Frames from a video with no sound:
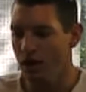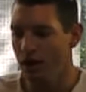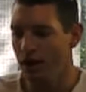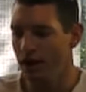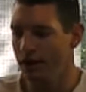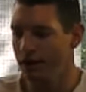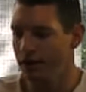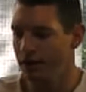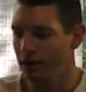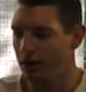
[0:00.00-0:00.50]

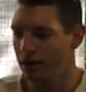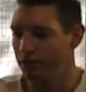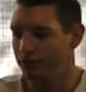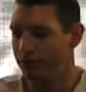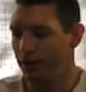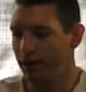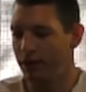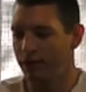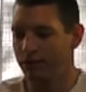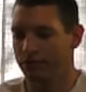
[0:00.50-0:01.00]
And
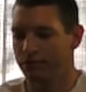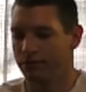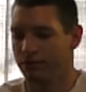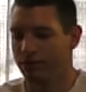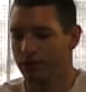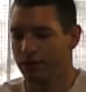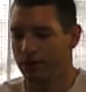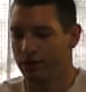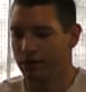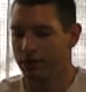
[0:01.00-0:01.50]
final
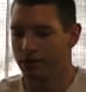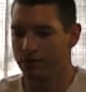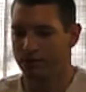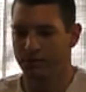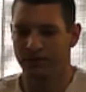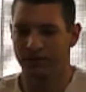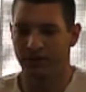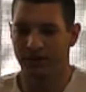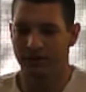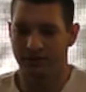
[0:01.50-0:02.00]
fruit
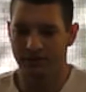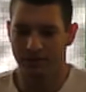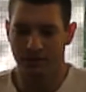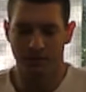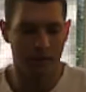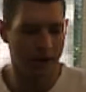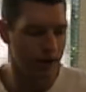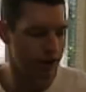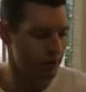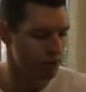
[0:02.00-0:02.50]
besides
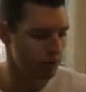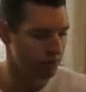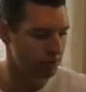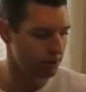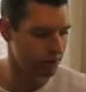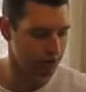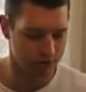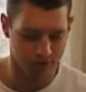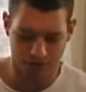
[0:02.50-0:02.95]
tomato, I'm gonna